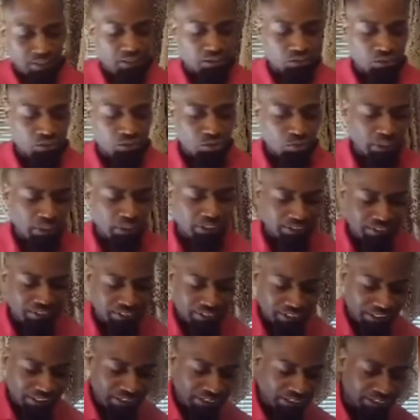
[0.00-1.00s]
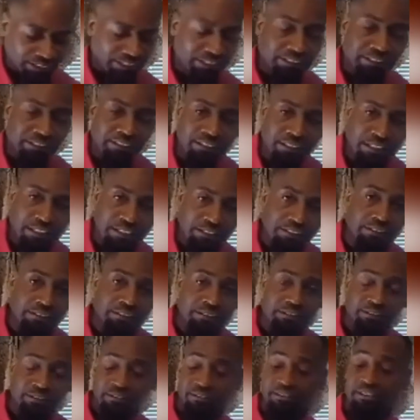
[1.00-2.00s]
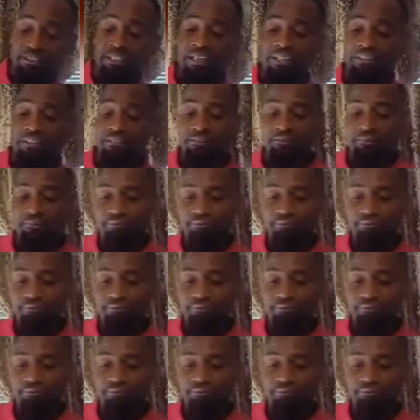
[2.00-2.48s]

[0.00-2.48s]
You ain't seen nothing yet.